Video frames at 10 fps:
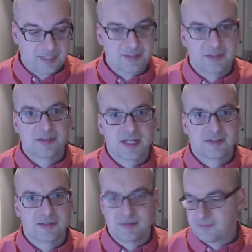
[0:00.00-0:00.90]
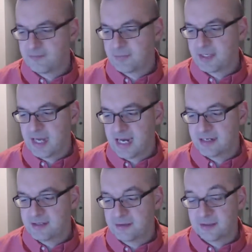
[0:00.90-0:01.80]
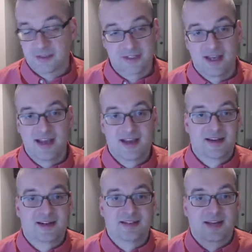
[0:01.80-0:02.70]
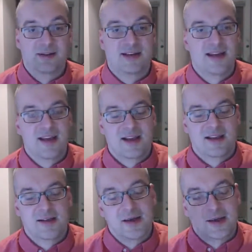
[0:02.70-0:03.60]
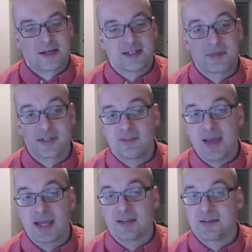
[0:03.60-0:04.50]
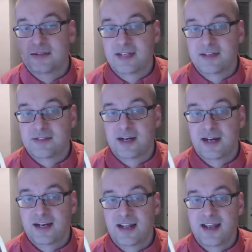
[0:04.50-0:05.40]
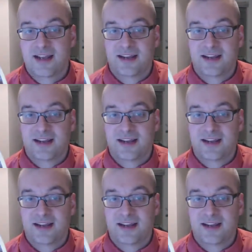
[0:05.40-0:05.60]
as it turns out, it's a pretty handy tool because there weren't enough mangoes that I tried